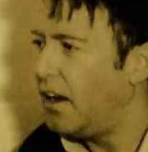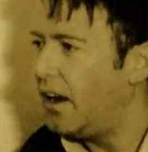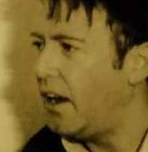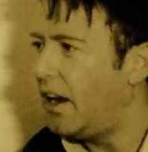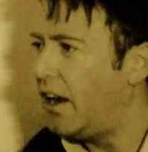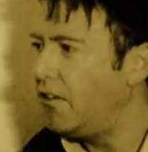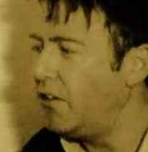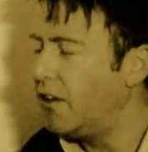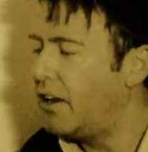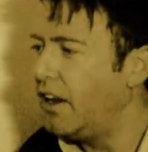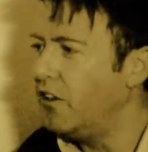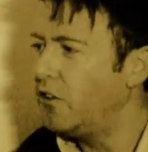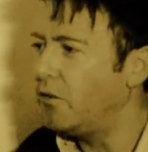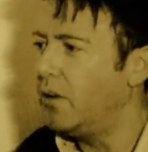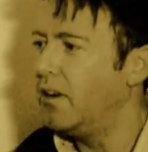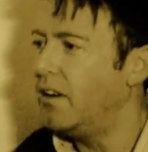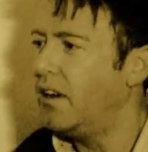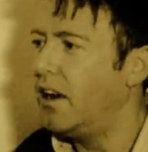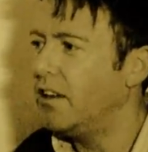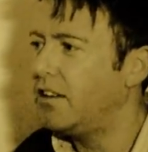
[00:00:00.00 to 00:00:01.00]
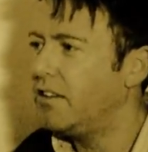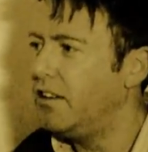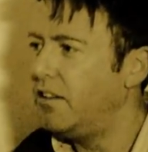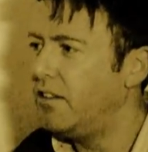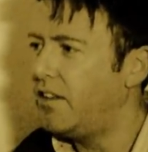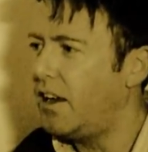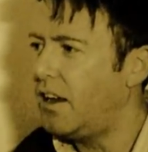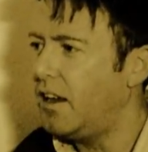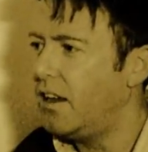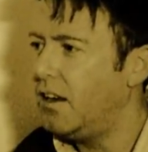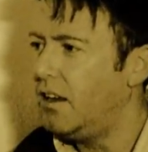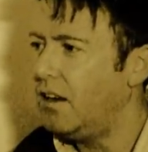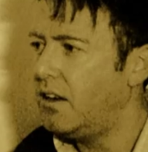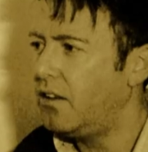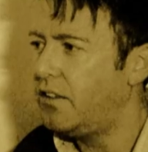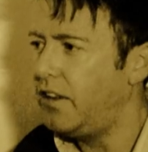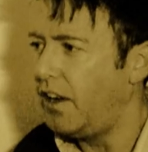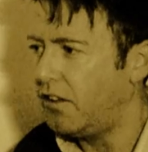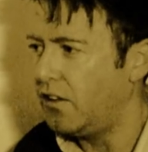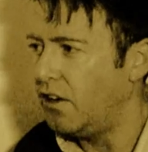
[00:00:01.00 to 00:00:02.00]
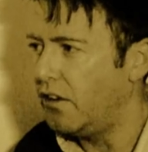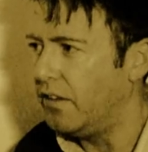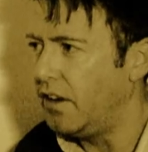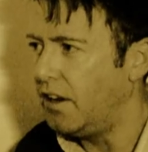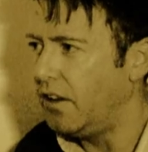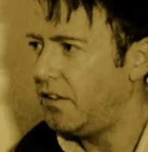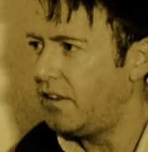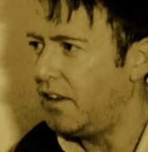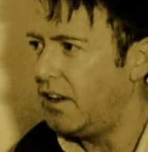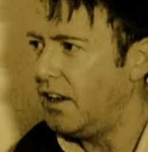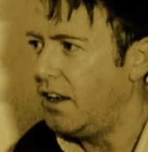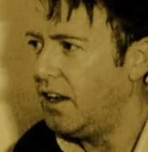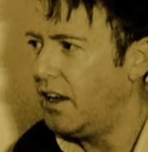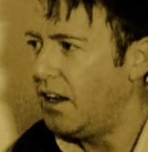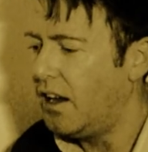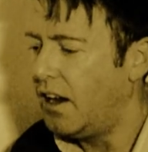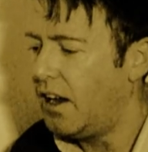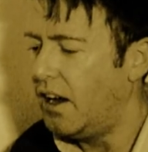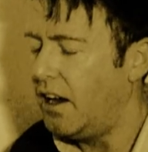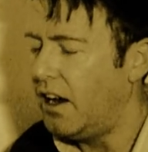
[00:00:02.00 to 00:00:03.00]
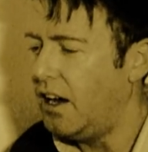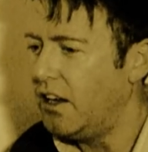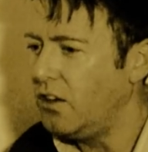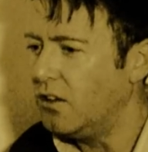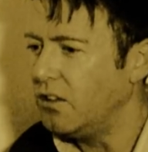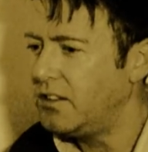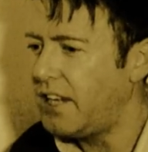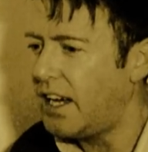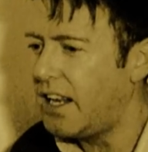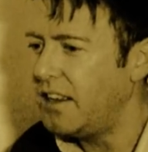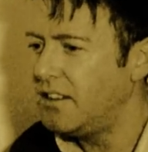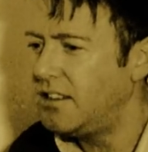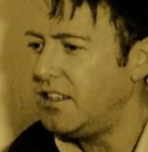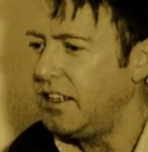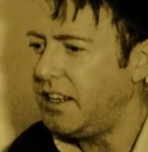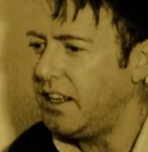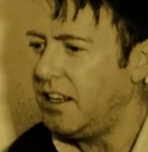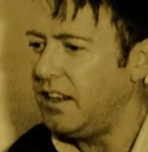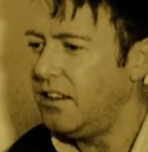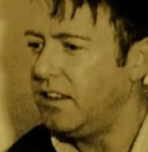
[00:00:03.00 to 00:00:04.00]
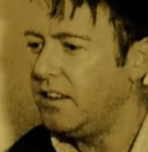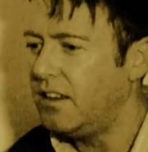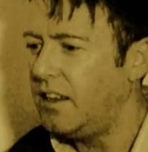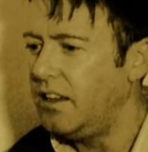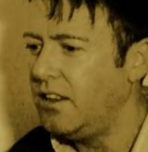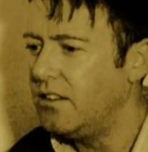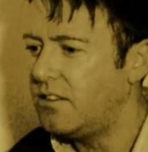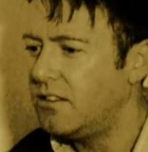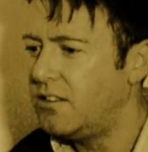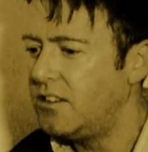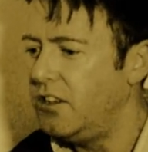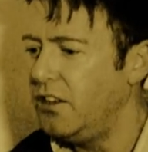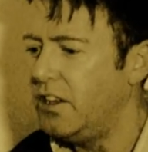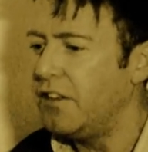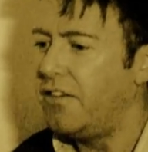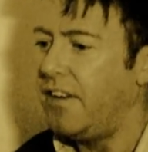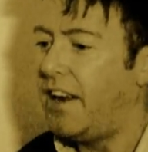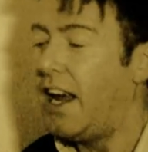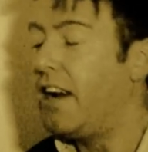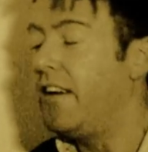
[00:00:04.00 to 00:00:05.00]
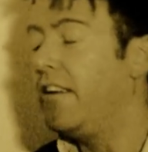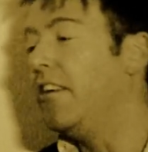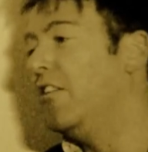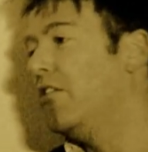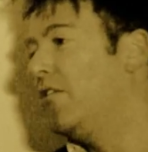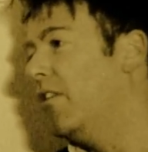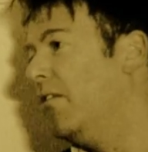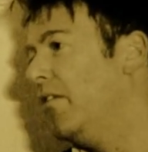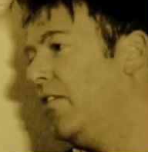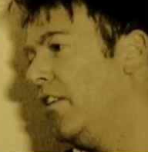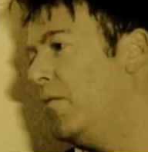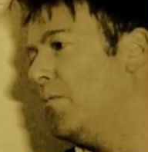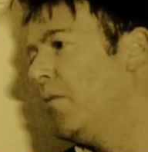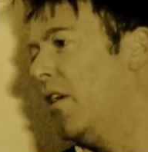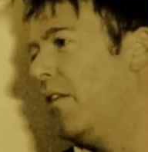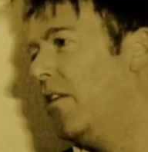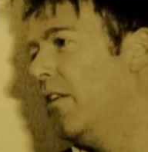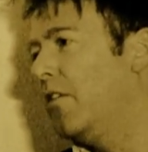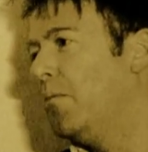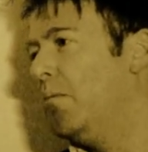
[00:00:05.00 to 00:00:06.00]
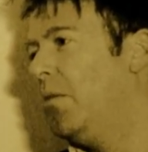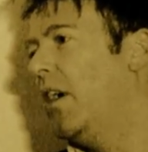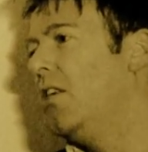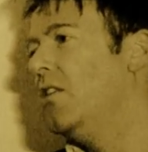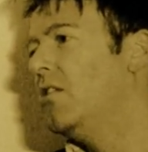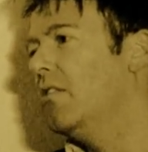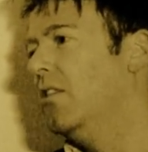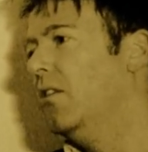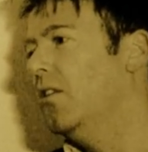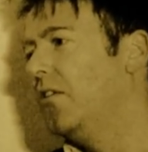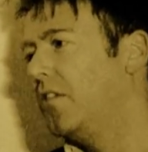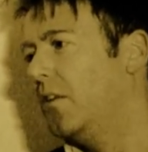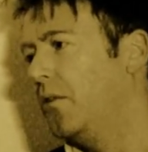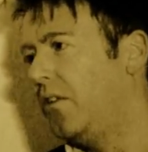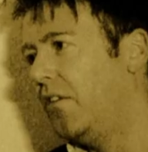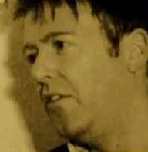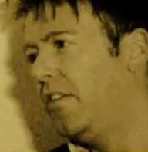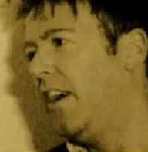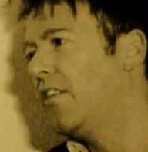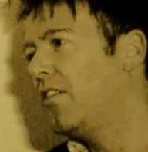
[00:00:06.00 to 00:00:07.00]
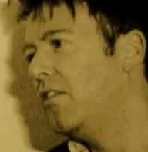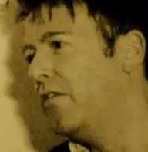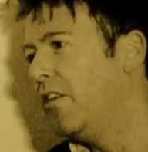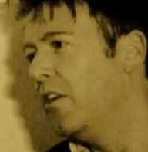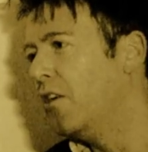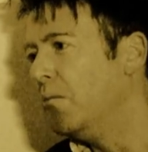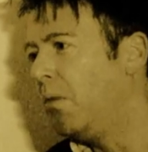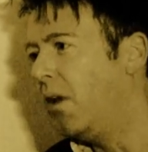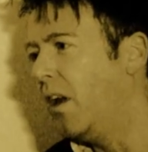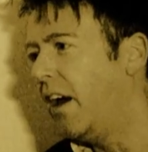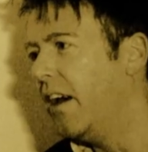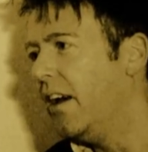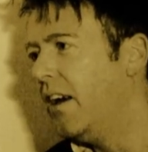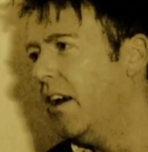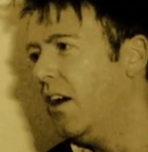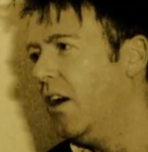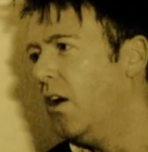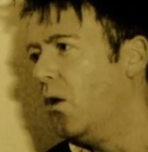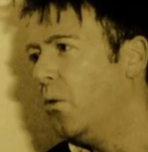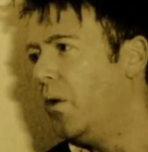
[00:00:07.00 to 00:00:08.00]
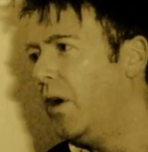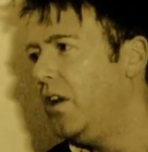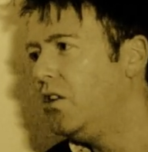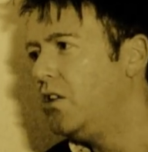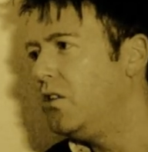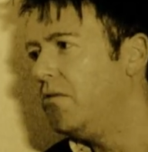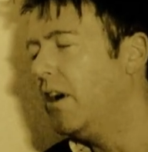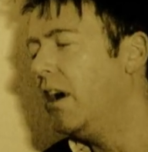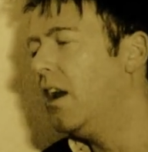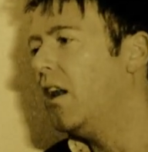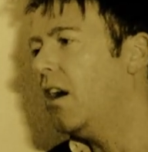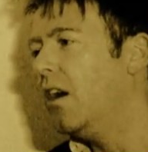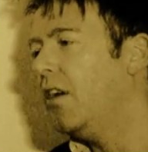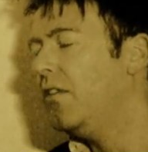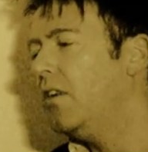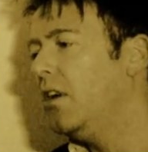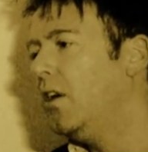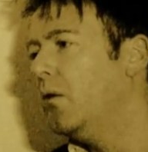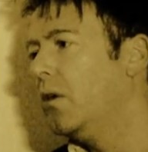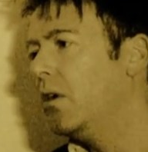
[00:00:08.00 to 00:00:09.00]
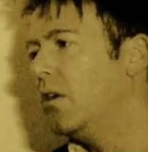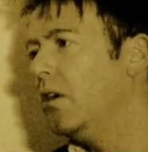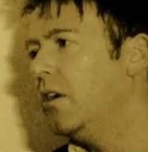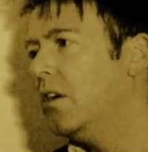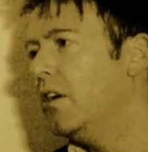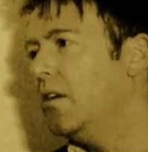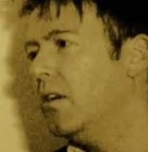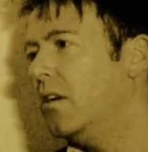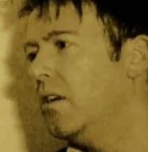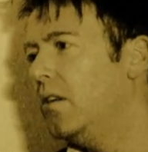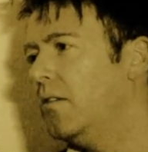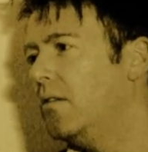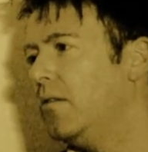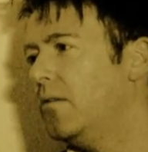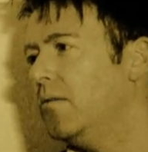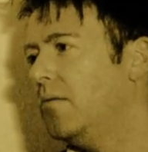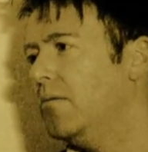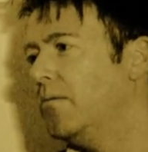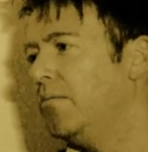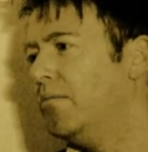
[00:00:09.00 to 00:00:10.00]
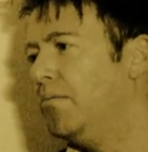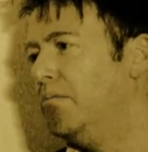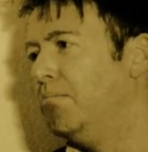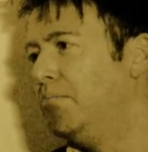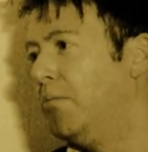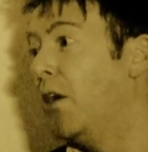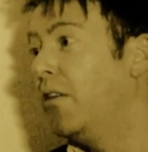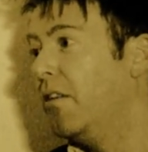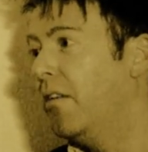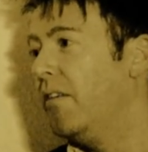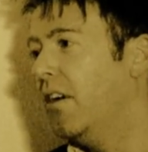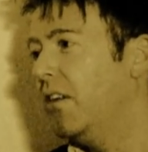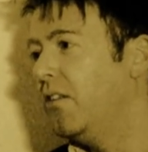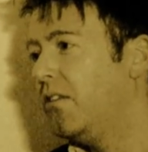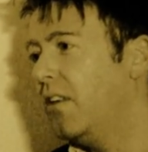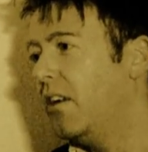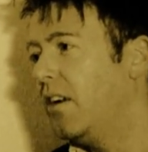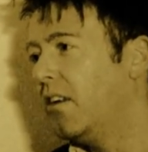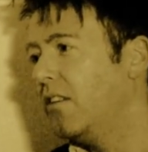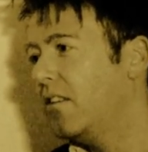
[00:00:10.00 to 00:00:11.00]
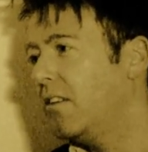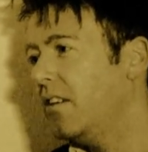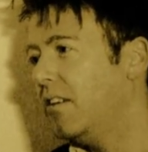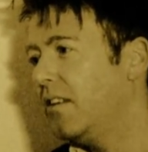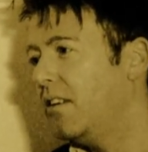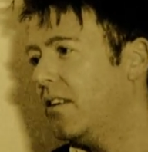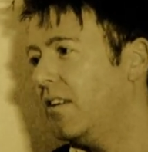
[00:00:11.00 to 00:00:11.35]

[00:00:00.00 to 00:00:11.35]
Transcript: Andrew Kinsman, artist and saxophonist. Uh, you're talented in, in two different areas, obviously both as a painter and also as a saxophone player. When did you realise that you were good at, at, both of those things?